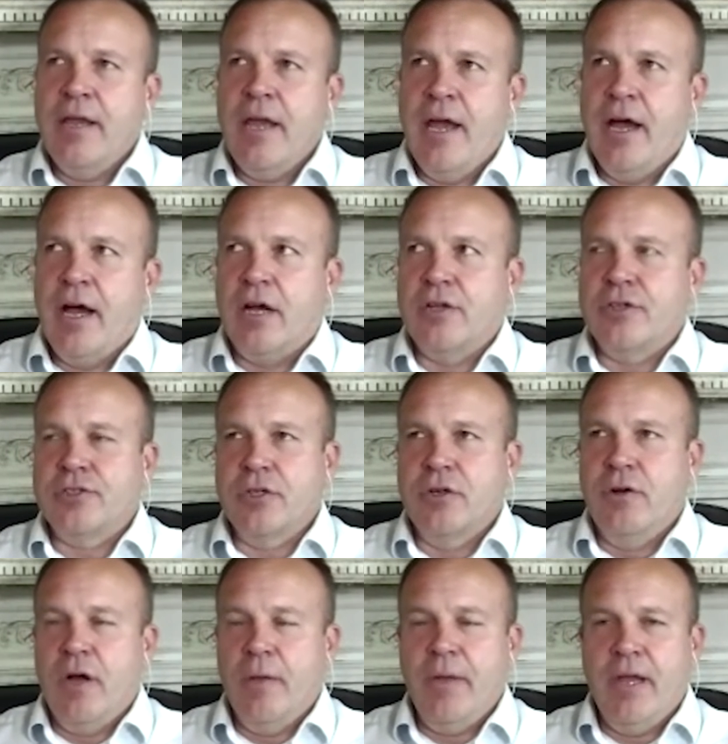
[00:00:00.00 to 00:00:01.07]
Yeah,
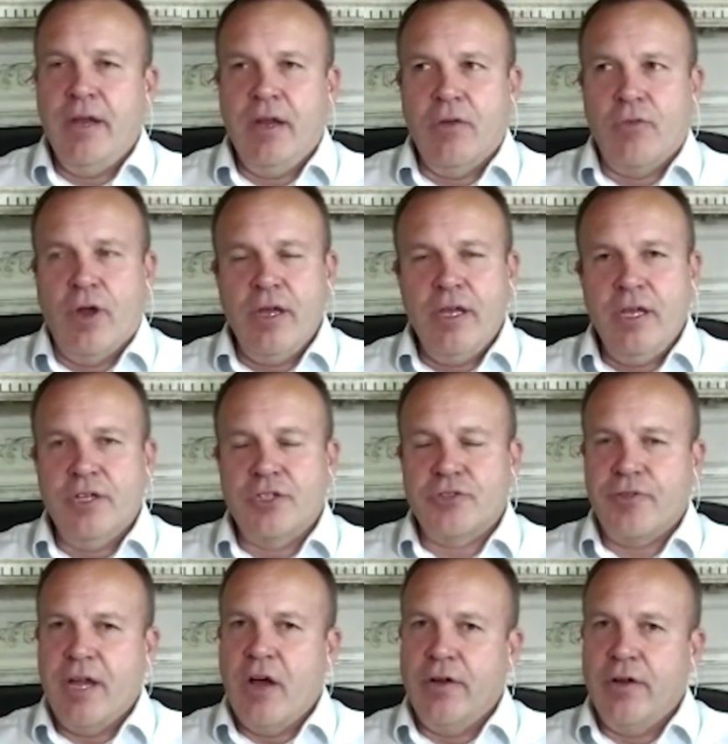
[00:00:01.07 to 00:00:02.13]
so I mean, Reiki
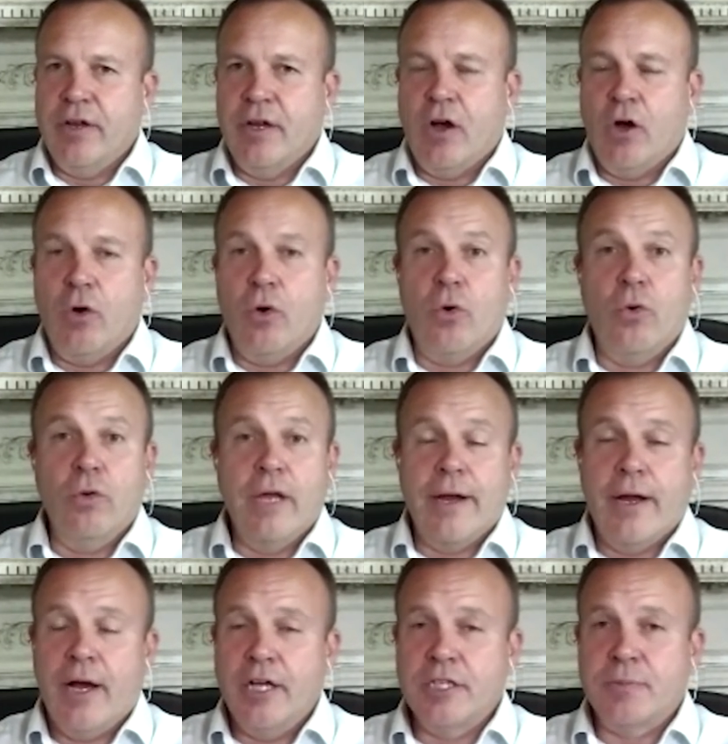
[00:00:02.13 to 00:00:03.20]
is found in a whole
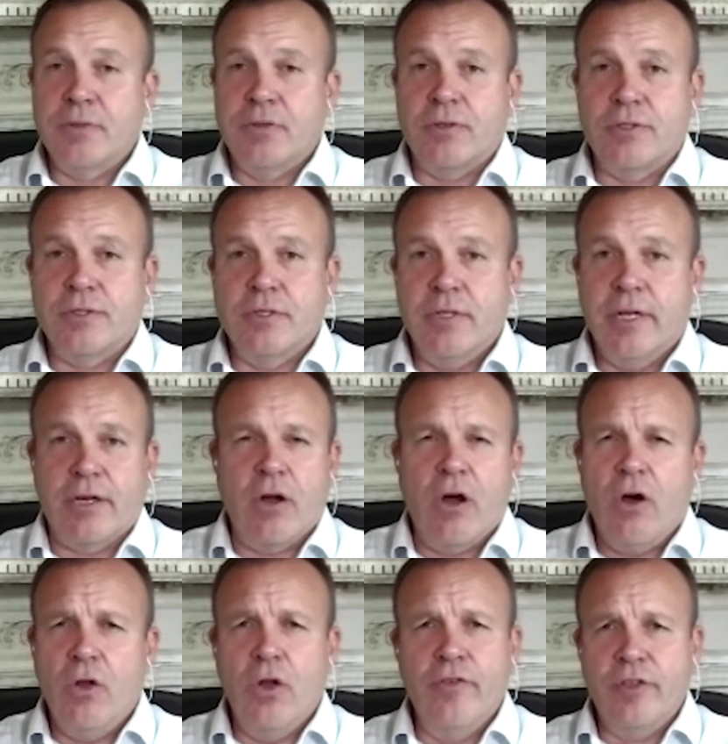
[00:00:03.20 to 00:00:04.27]
lot of hospitals, like
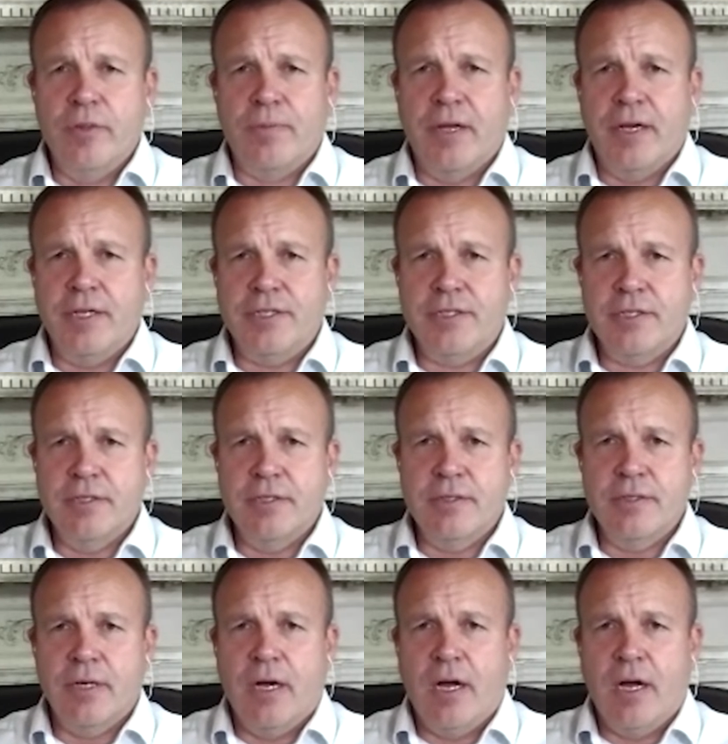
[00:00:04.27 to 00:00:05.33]
all over the place.
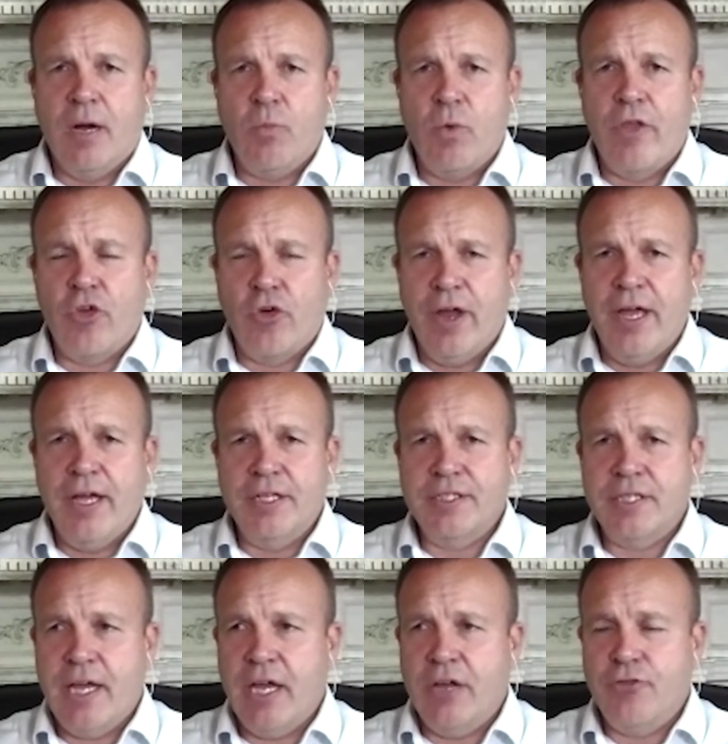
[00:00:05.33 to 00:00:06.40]
Um, whether
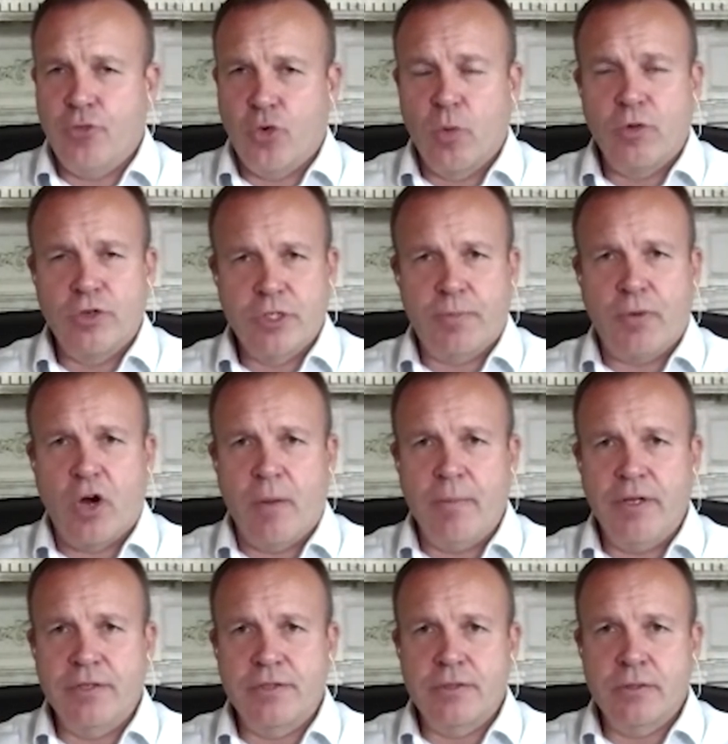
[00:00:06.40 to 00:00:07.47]
it's a formal
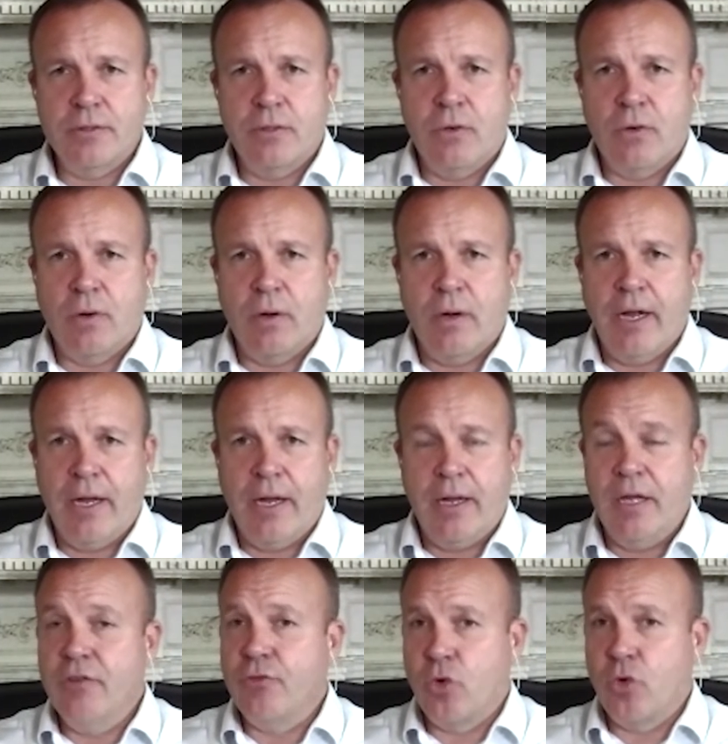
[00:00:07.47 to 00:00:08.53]
department or
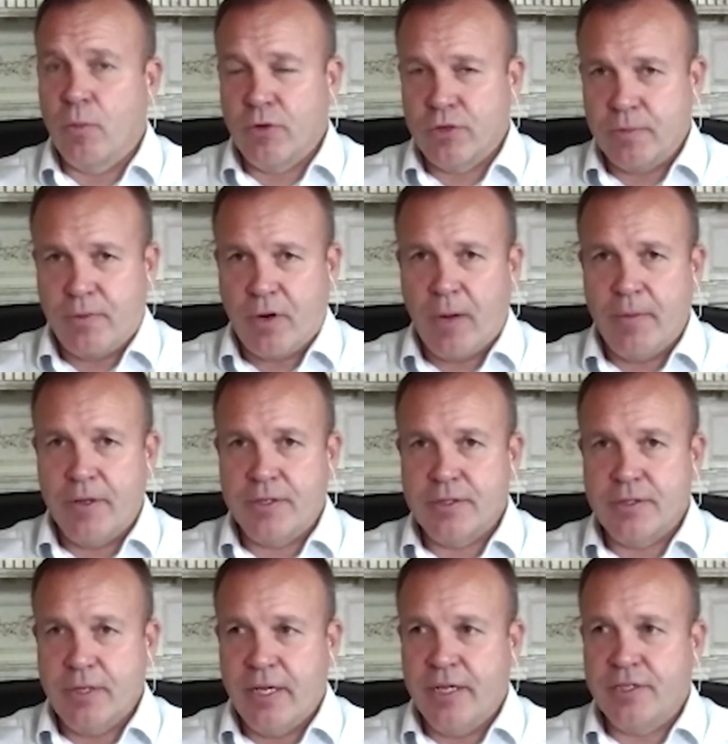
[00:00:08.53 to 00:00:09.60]
a informal
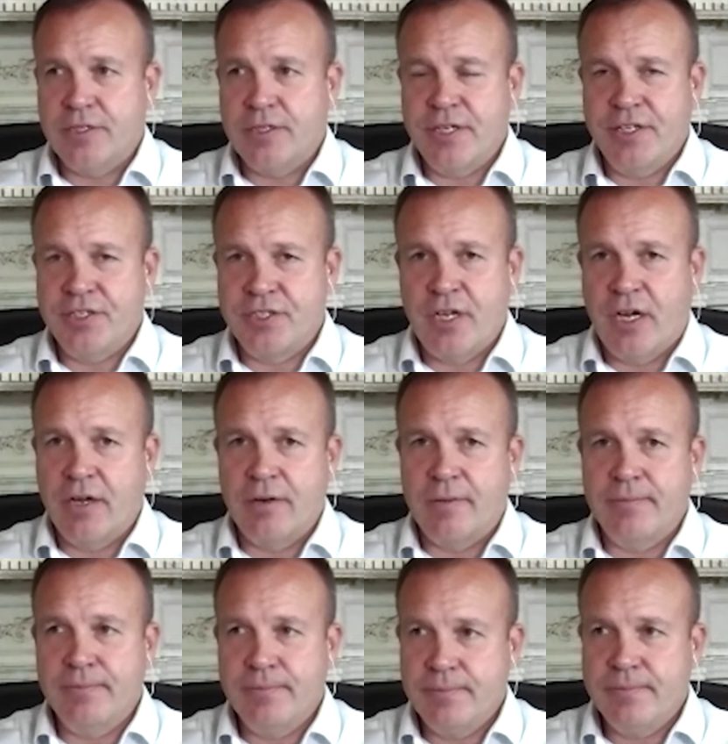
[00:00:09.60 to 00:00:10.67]
department, it's it's
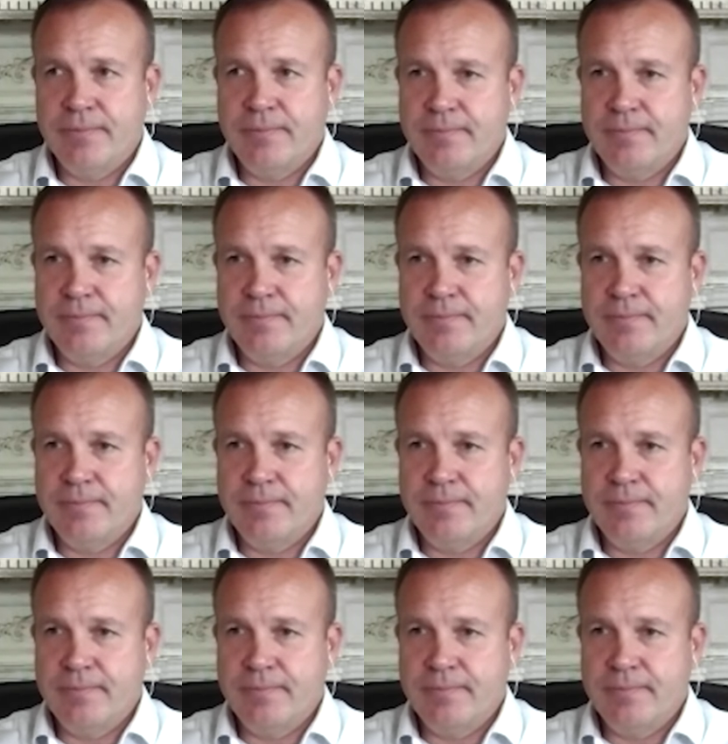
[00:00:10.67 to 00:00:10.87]
done.